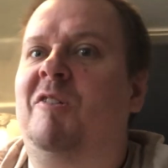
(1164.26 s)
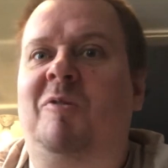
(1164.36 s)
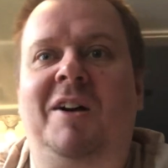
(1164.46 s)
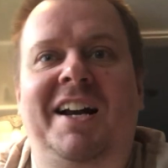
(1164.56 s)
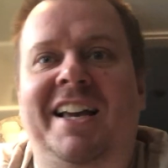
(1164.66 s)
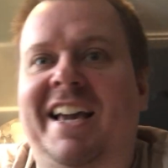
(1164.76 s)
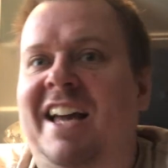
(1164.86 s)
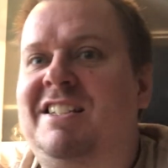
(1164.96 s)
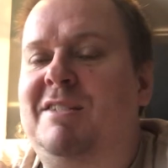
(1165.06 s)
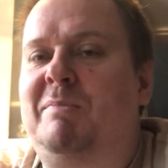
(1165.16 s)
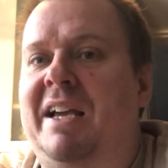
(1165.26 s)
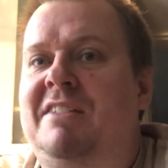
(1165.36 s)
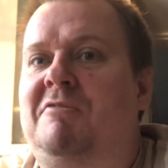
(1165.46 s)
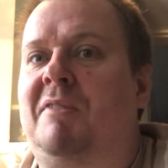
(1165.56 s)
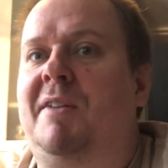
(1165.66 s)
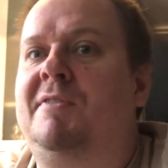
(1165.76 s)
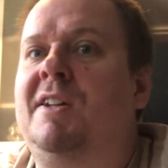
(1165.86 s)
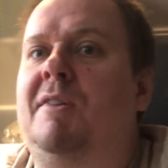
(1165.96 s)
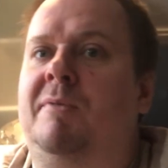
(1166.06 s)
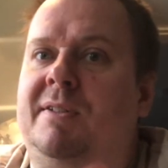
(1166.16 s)
really catchy bass riff,
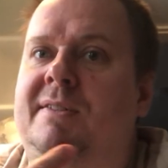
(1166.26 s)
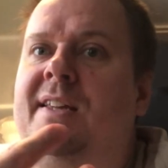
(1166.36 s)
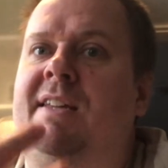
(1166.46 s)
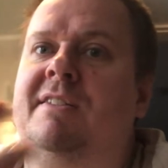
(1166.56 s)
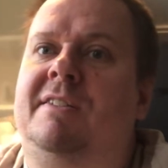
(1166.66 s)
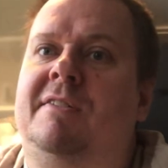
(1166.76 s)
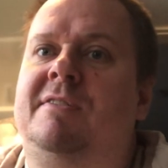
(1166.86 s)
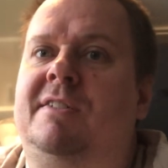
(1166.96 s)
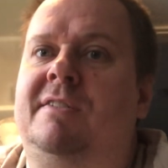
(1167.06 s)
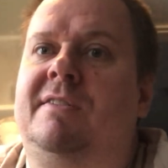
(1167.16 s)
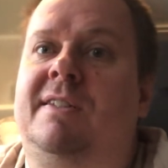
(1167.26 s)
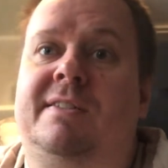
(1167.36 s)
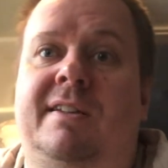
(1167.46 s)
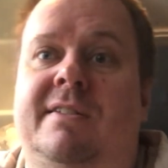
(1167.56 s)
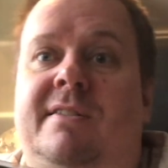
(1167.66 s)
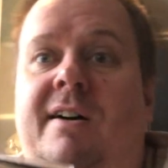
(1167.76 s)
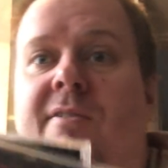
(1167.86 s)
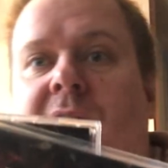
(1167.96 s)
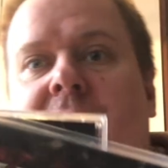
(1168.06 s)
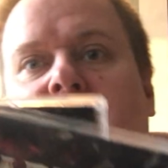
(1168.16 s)
which then turns into this guitar
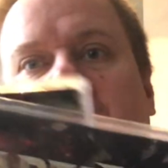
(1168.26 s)
riff,